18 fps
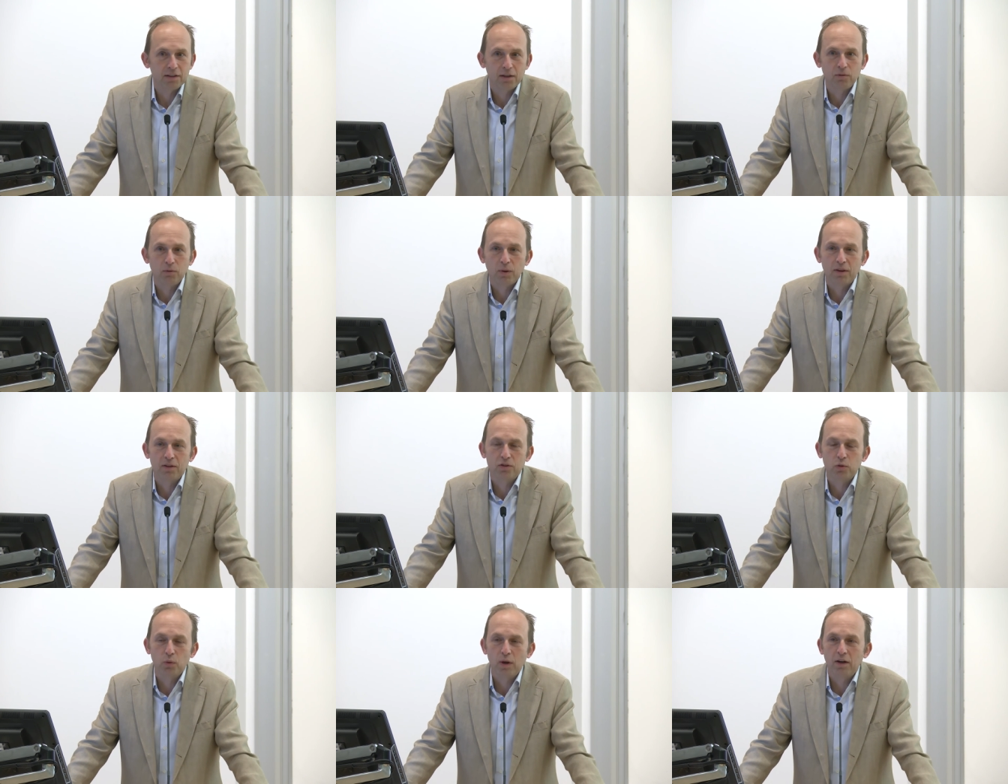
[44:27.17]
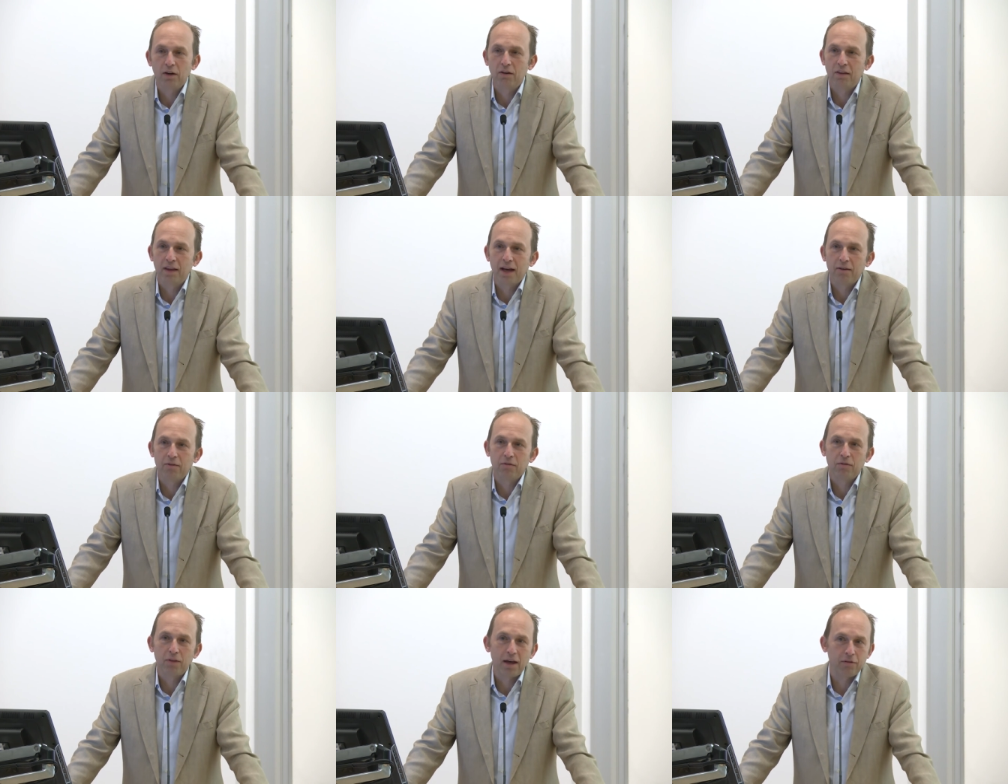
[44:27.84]
And with Swearer,
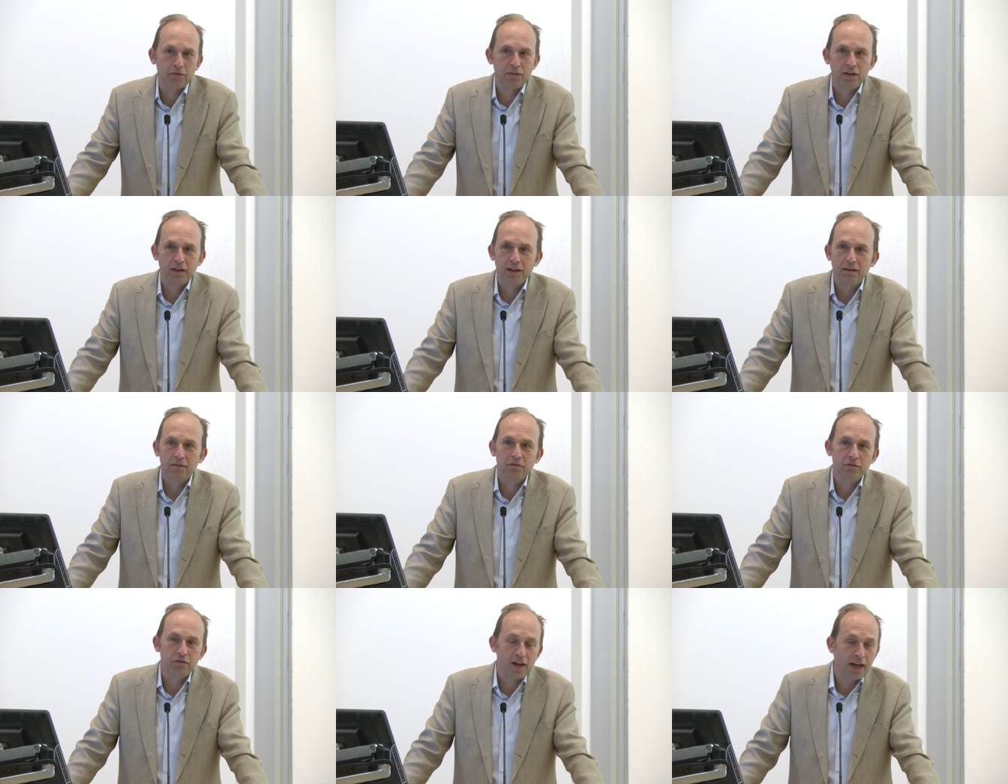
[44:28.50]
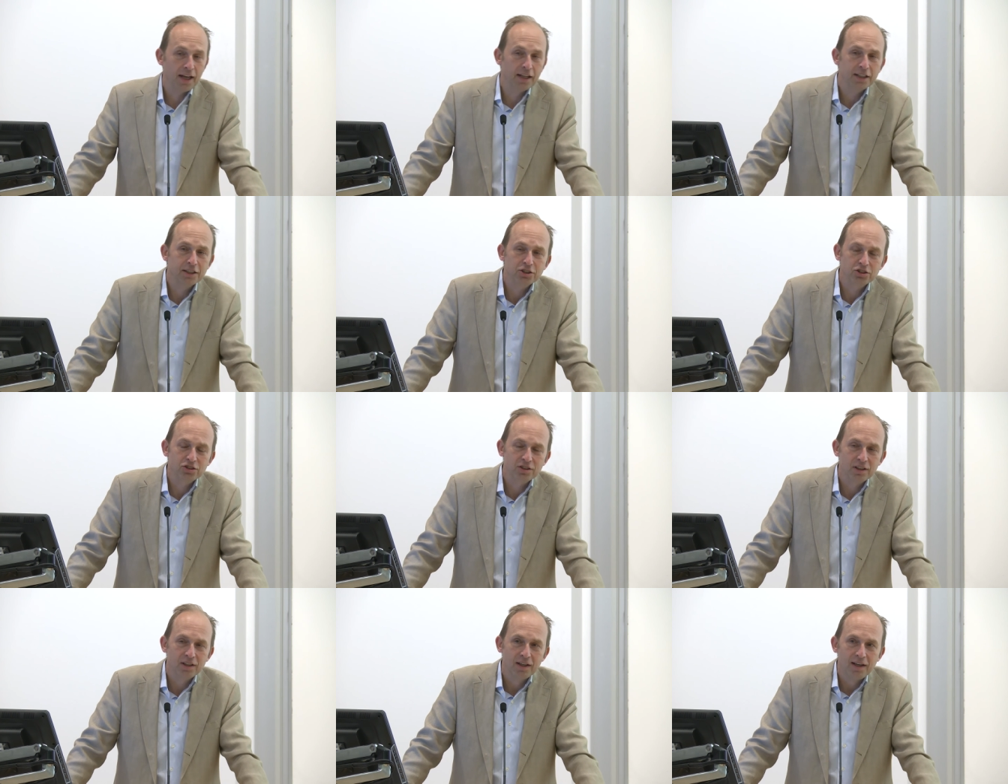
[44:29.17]
that, that feeling
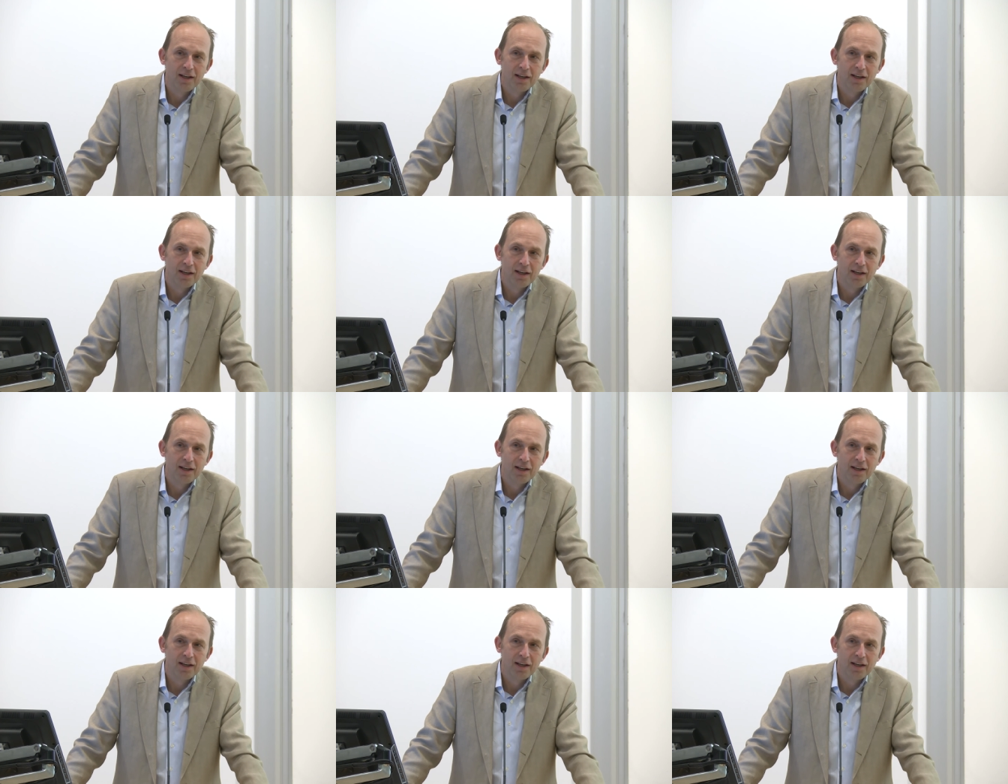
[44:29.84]
vanished